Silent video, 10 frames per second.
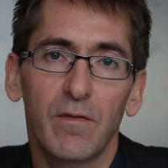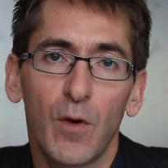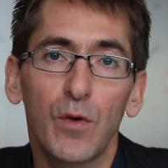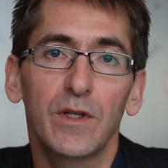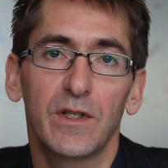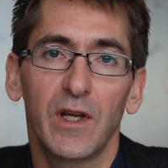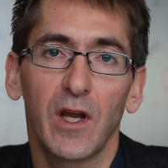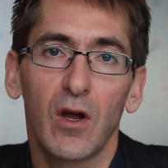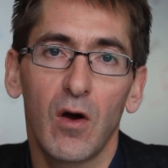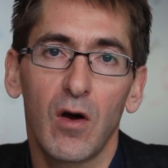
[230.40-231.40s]

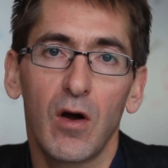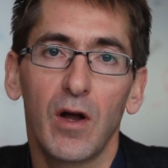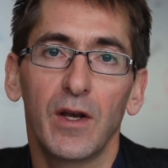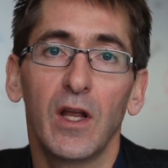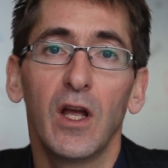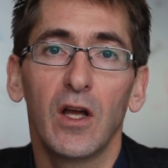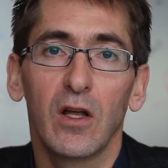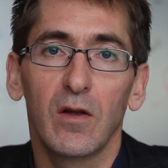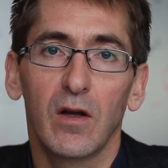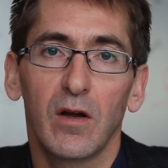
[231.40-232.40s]
focusing on
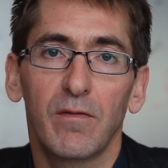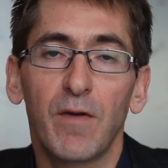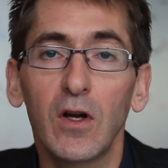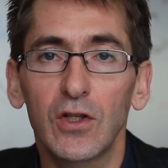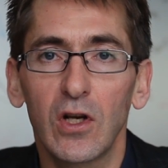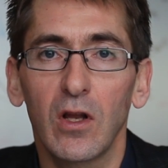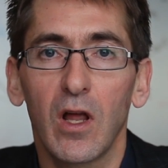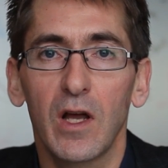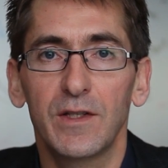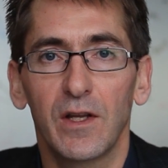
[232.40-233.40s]
uh,
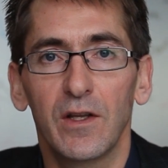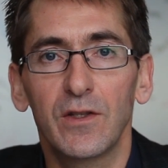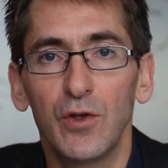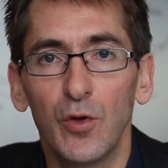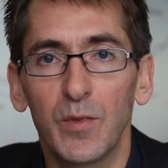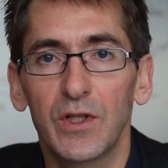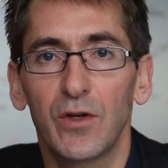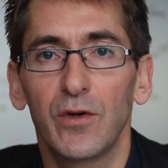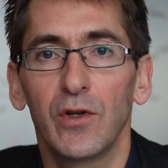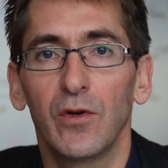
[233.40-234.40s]
functionalizing this new
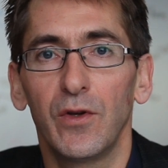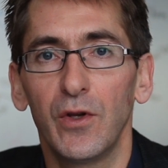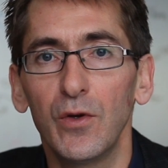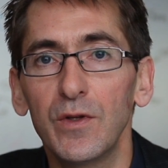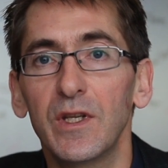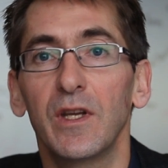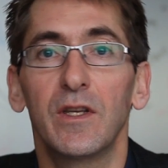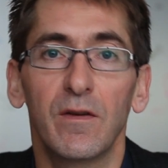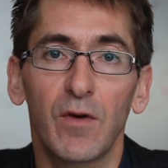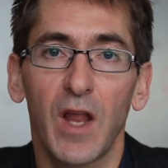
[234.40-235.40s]
material
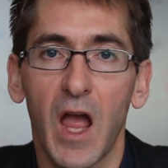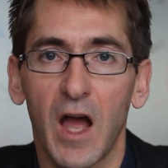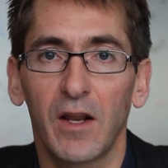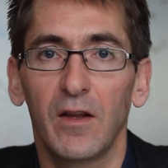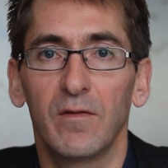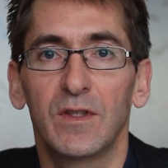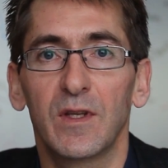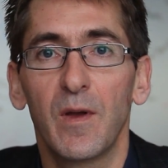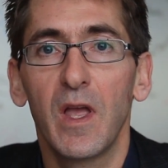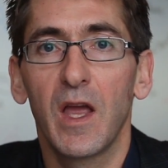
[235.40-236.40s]
using different
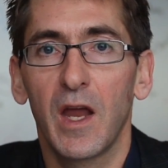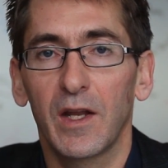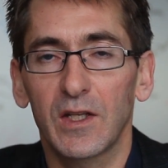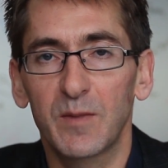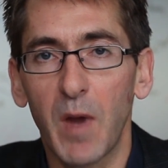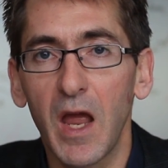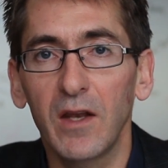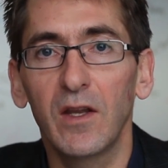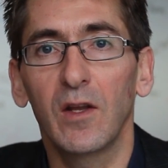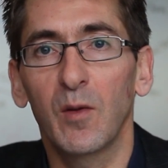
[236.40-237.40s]
additives and
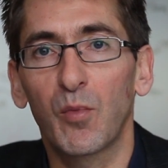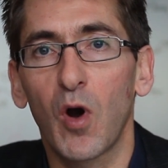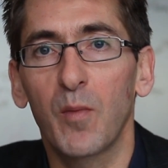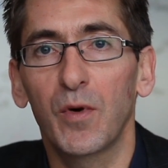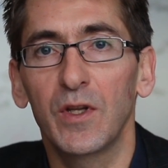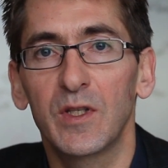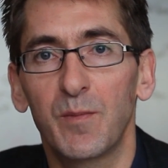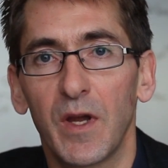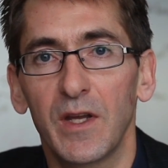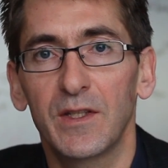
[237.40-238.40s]
expanding the property
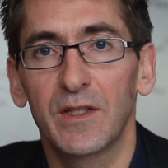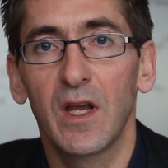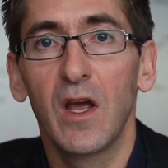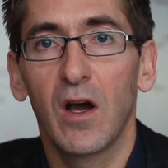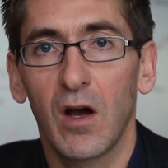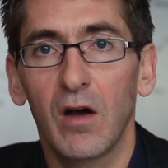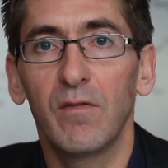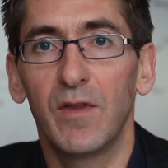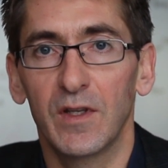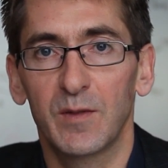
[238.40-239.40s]
space
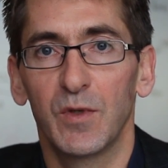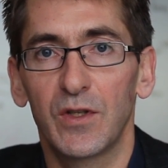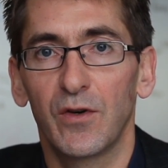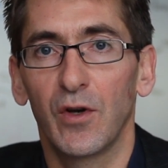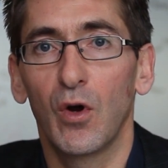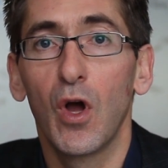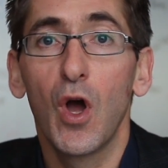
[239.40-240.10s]
of this material.